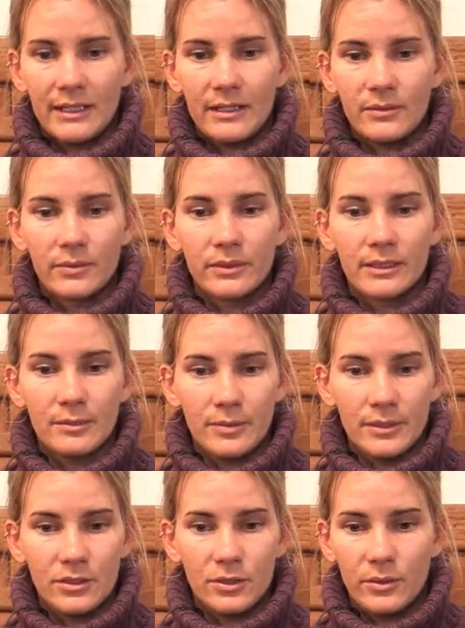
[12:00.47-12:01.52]
and really be
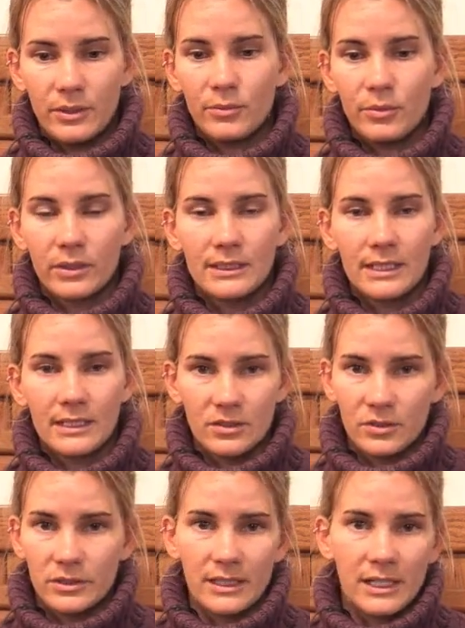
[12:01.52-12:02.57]
doing more intense
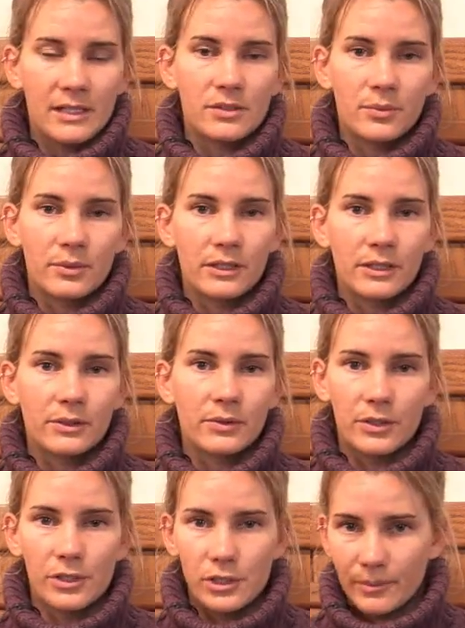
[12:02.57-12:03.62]
dressage work or
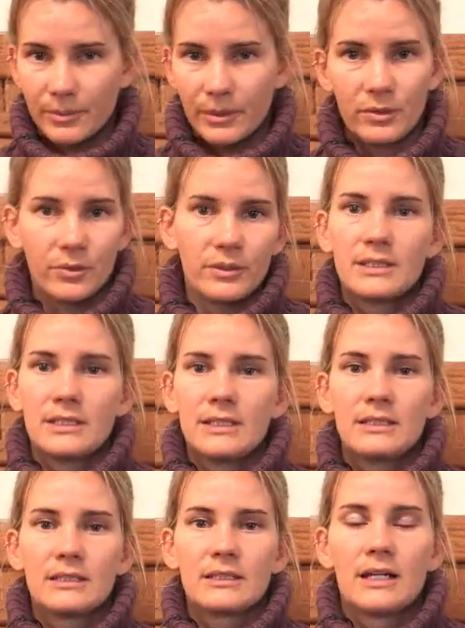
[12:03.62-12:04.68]
jumping
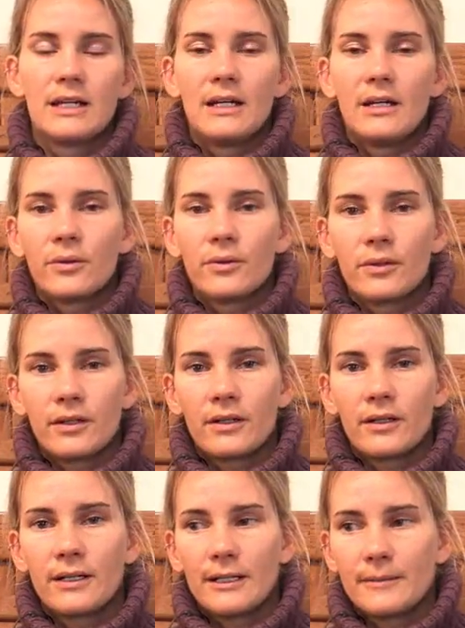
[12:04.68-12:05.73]
courses or
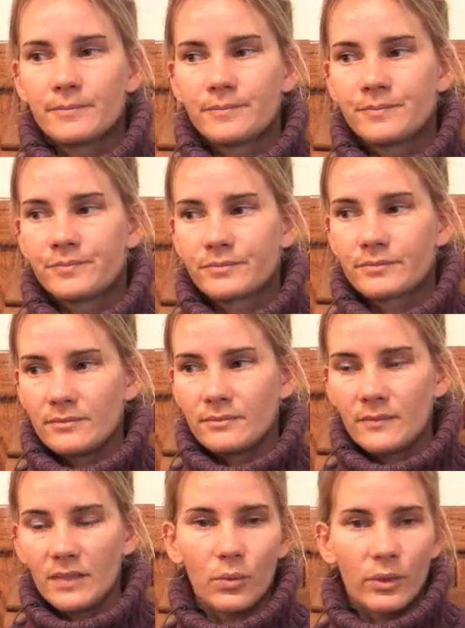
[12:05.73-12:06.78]

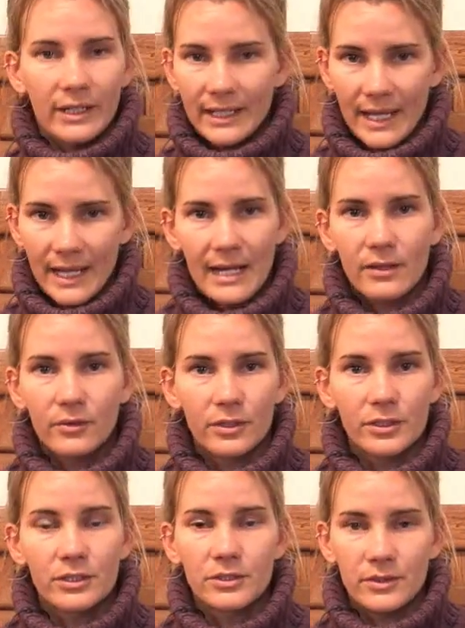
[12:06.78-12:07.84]
working cattle or
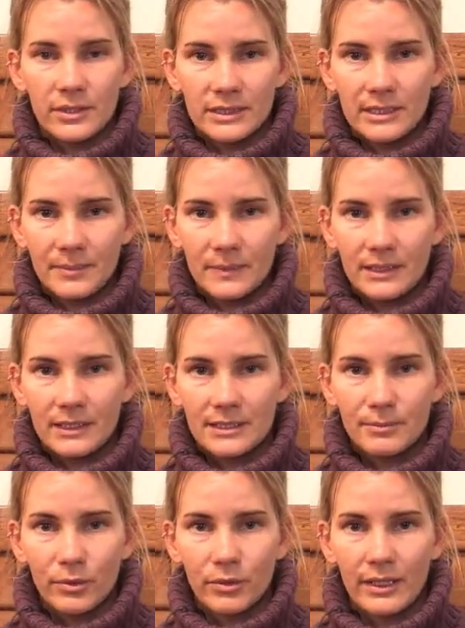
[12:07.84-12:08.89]
just doing something that's
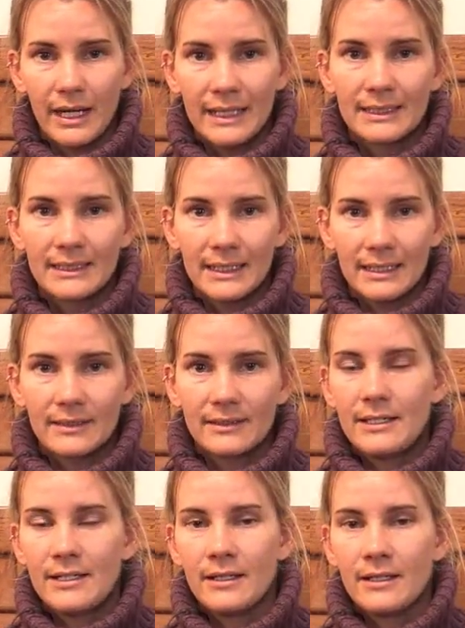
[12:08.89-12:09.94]
more
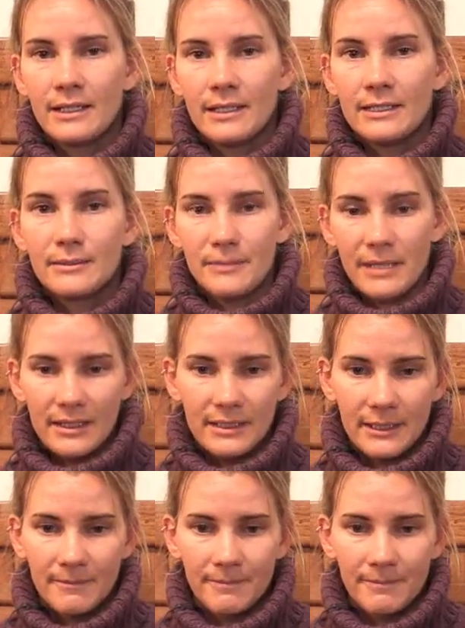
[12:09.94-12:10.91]
athletically demanding.